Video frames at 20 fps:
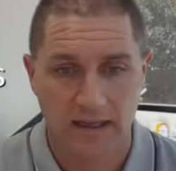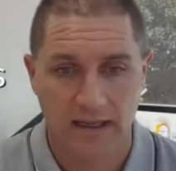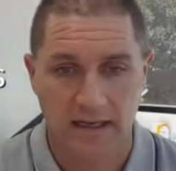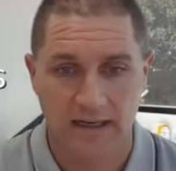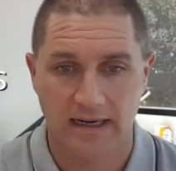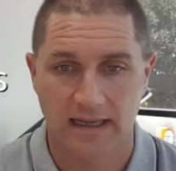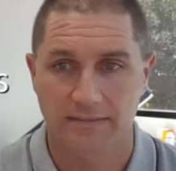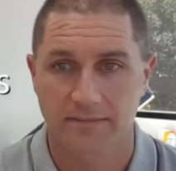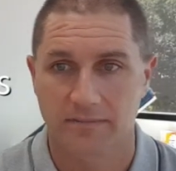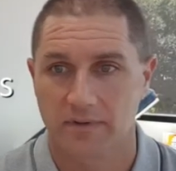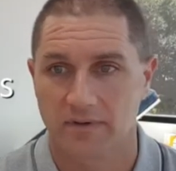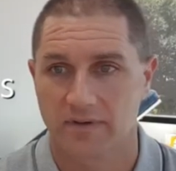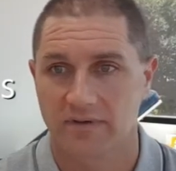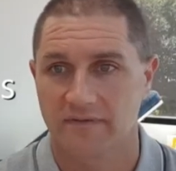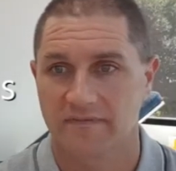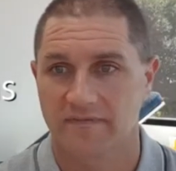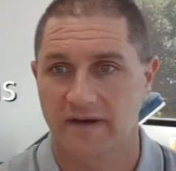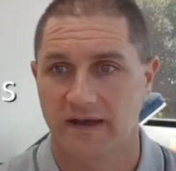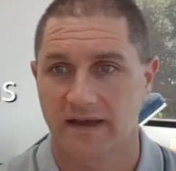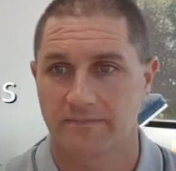a number
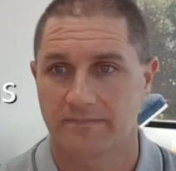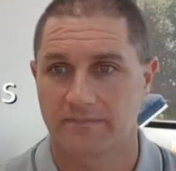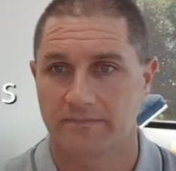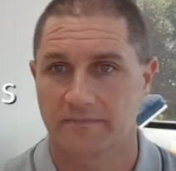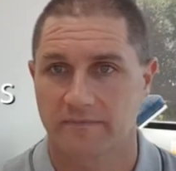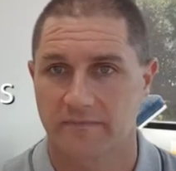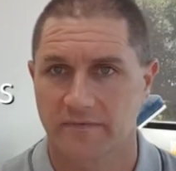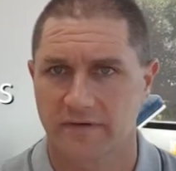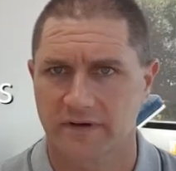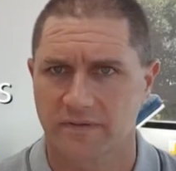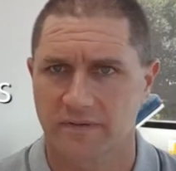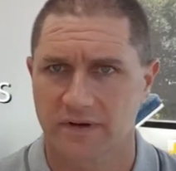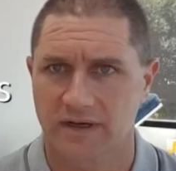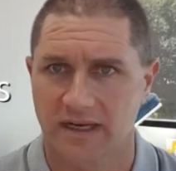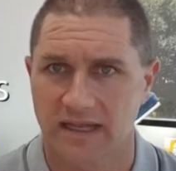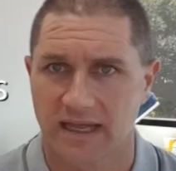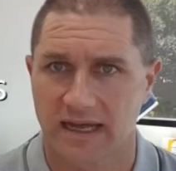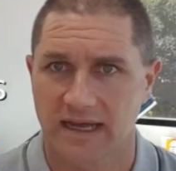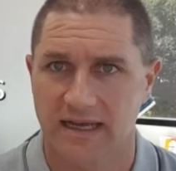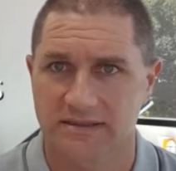of
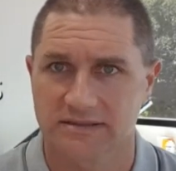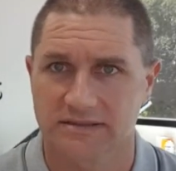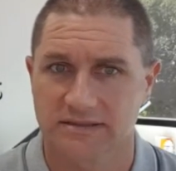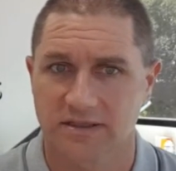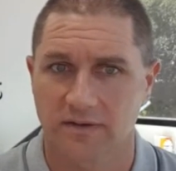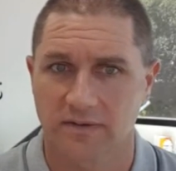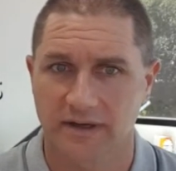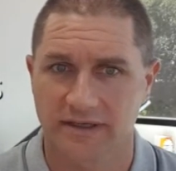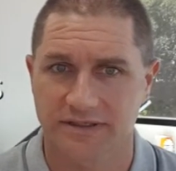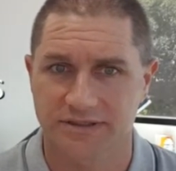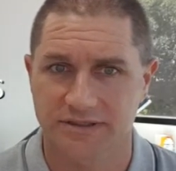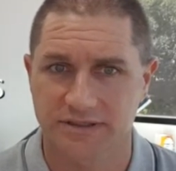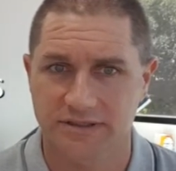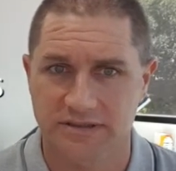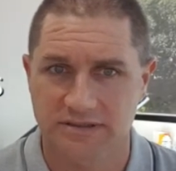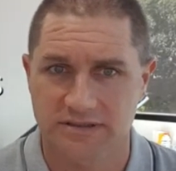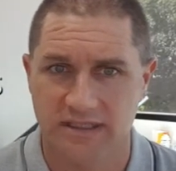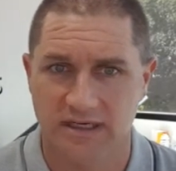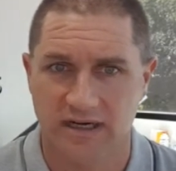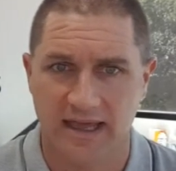frequently asked
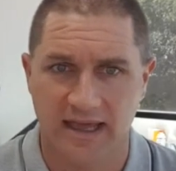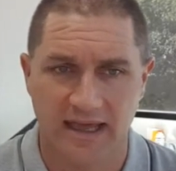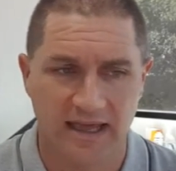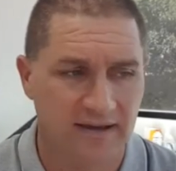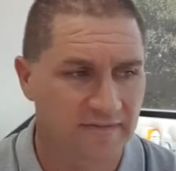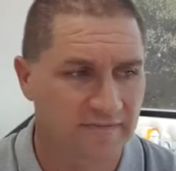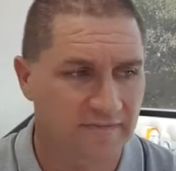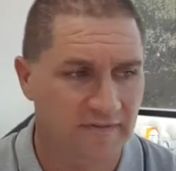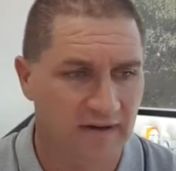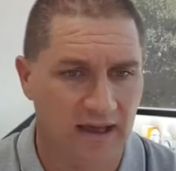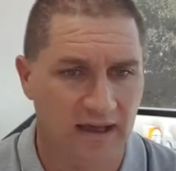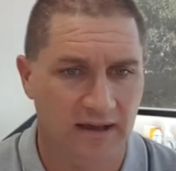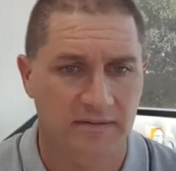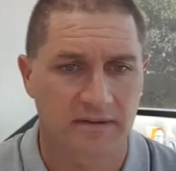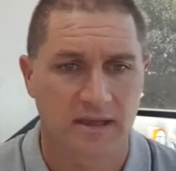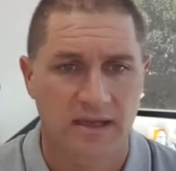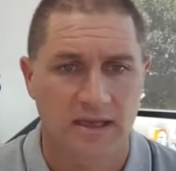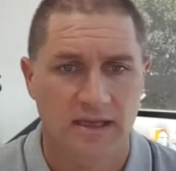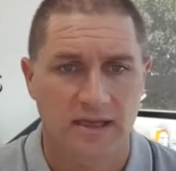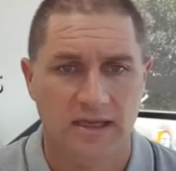questions that I have
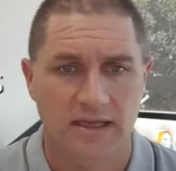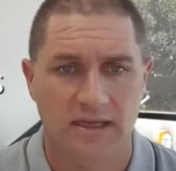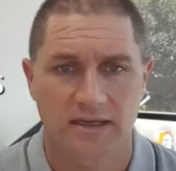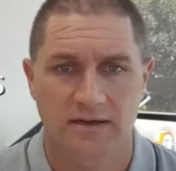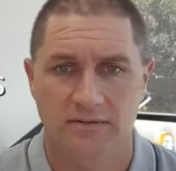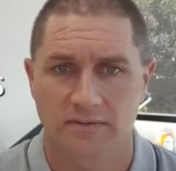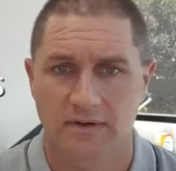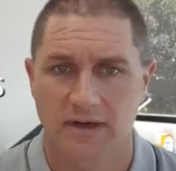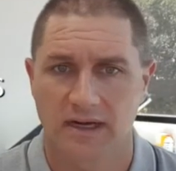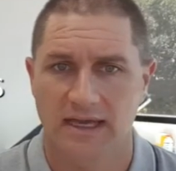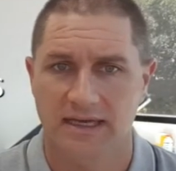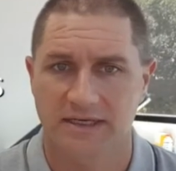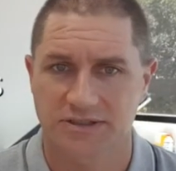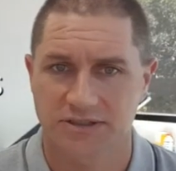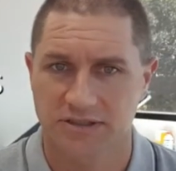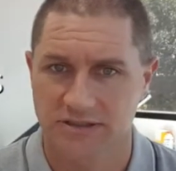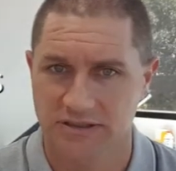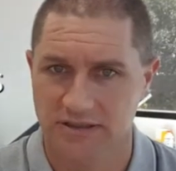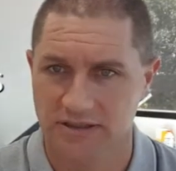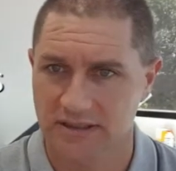in
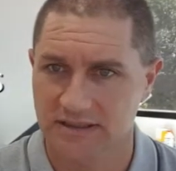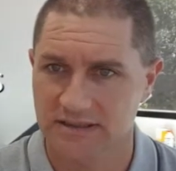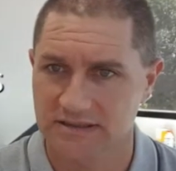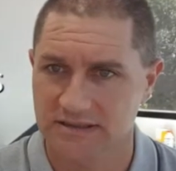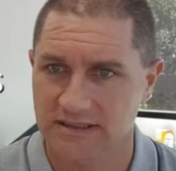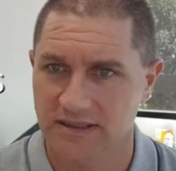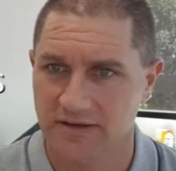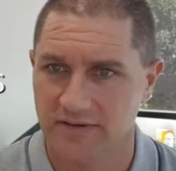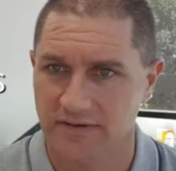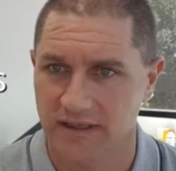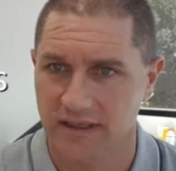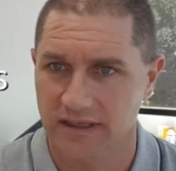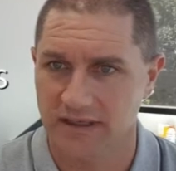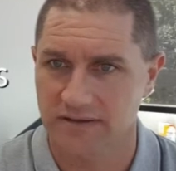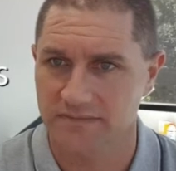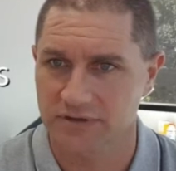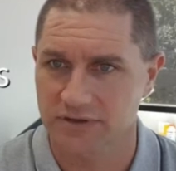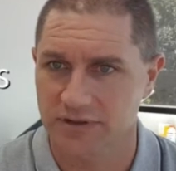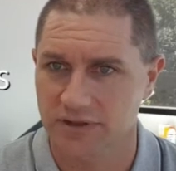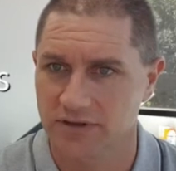relation to considering
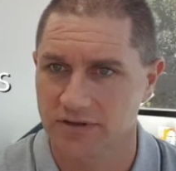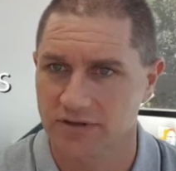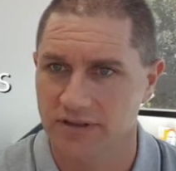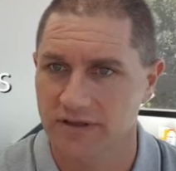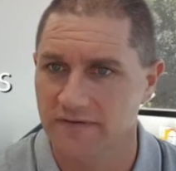hip surgery.